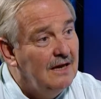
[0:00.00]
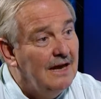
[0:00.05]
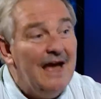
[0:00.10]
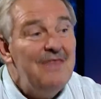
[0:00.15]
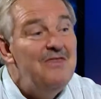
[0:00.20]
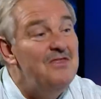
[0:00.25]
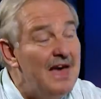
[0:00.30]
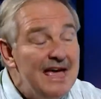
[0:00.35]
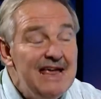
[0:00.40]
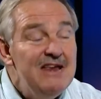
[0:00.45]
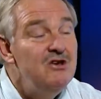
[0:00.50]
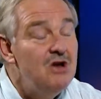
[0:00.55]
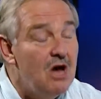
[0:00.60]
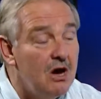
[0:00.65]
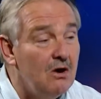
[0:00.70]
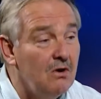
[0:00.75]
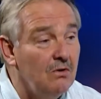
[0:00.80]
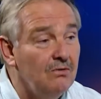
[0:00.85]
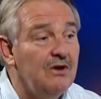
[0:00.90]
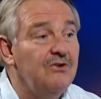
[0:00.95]
And they
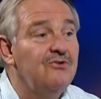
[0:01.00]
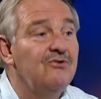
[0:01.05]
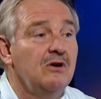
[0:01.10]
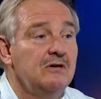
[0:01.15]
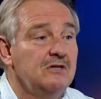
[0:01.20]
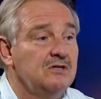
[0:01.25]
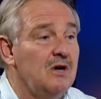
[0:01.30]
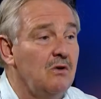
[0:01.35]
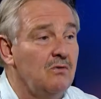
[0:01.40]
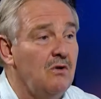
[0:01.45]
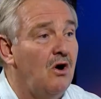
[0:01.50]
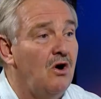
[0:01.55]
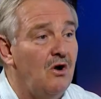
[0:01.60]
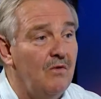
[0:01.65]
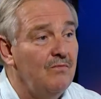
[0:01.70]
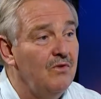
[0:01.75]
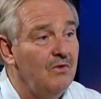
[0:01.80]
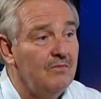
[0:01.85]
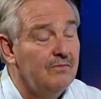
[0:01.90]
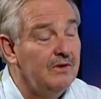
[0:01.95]
know that drugs don't
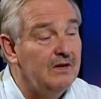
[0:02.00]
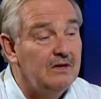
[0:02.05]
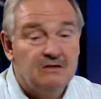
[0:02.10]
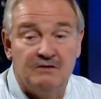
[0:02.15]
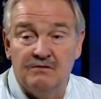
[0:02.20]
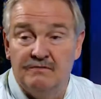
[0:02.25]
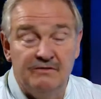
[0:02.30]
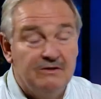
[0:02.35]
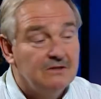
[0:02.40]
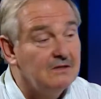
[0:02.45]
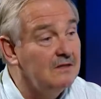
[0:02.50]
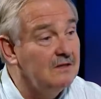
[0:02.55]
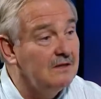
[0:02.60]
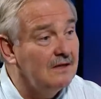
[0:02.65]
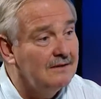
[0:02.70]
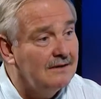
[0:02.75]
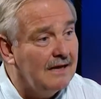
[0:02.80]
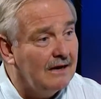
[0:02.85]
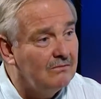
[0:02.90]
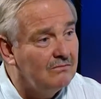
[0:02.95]
harm them because obviously
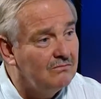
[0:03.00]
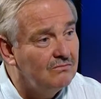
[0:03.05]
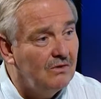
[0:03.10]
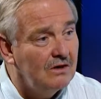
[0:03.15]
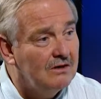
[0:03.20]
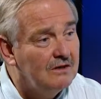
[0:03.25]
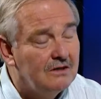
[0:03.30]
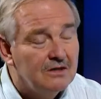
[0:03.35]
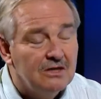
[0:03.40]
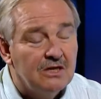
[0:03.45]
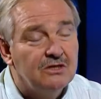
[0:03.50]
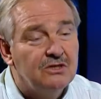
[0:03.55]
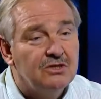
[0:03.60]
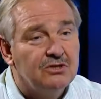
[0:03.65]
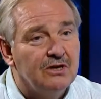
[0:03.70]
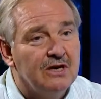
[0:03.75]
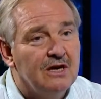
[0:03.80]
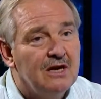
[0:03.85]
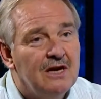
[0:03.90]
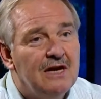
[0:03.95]
they're now running the
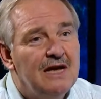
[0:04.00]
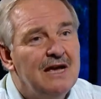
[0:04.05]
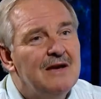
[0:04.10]
country.